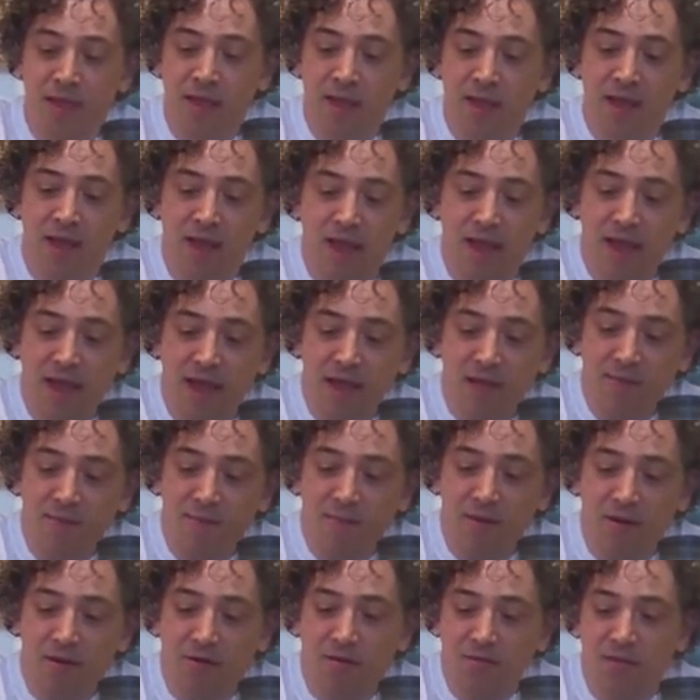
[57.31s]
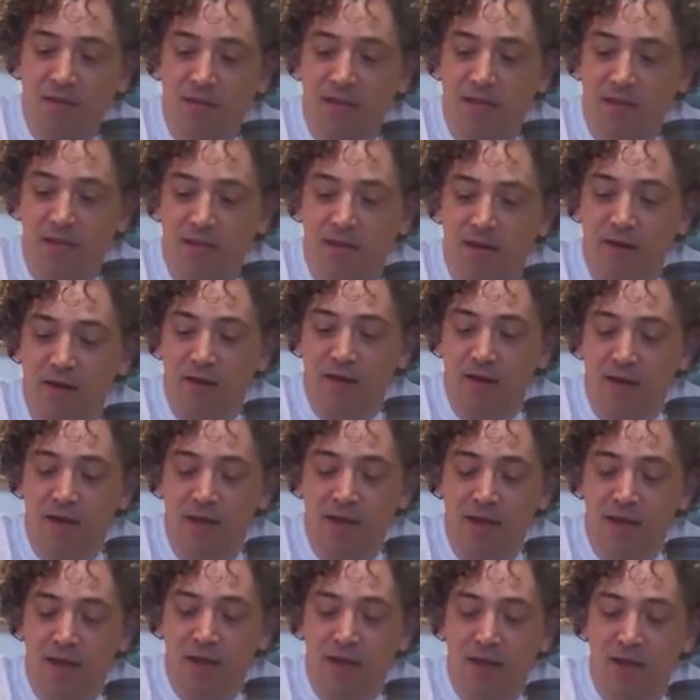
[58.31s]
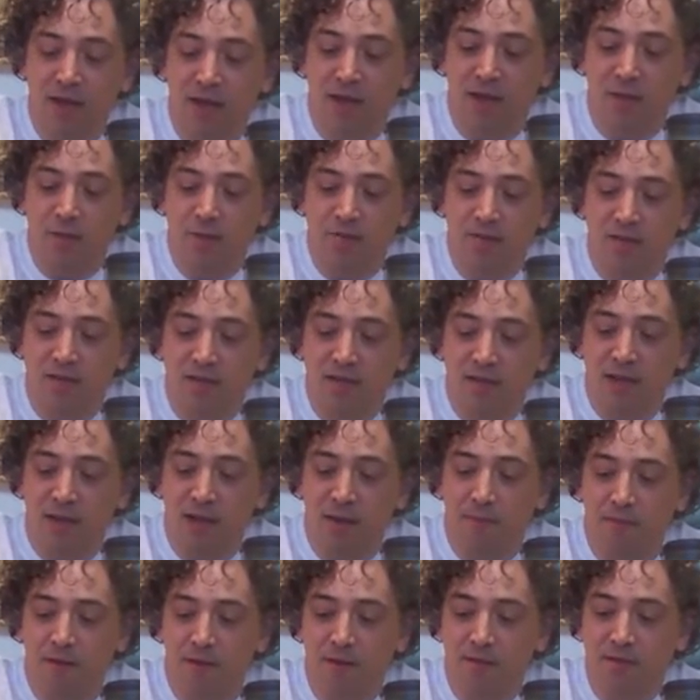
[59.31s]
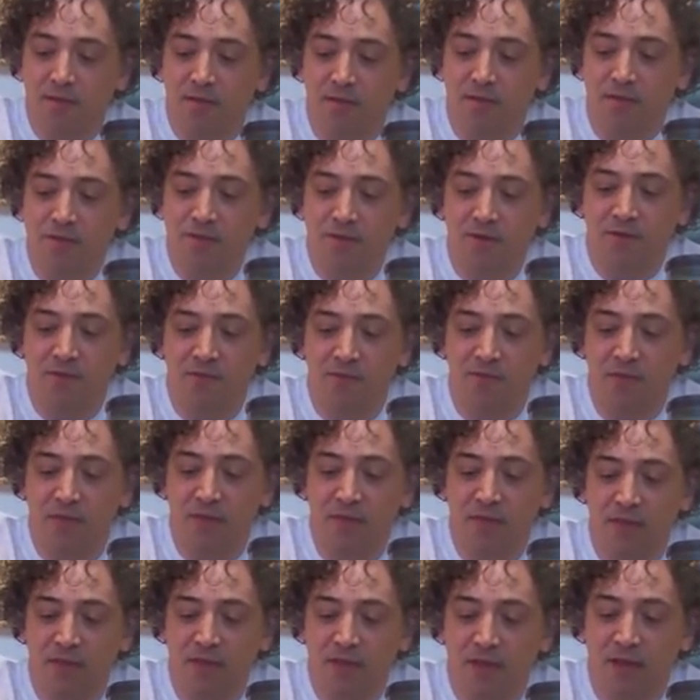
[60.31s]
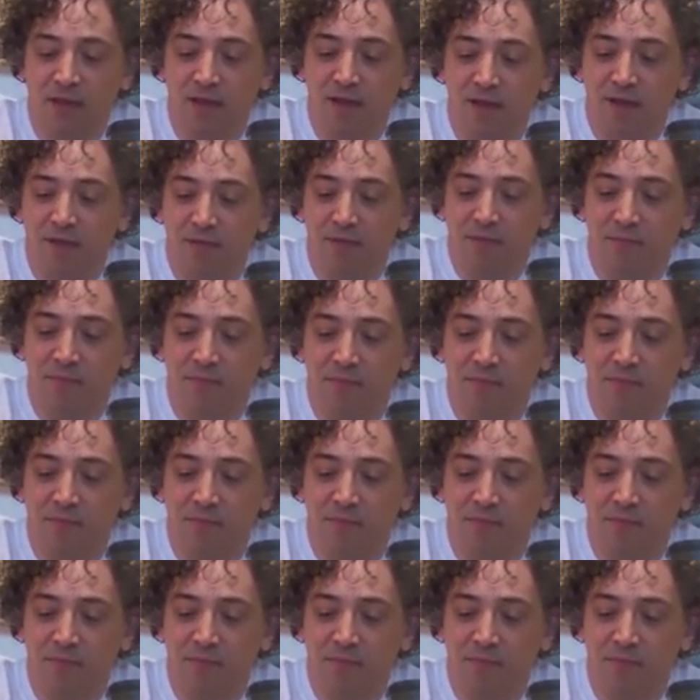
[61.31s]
And I have parsley here, and I usually take parsley just for the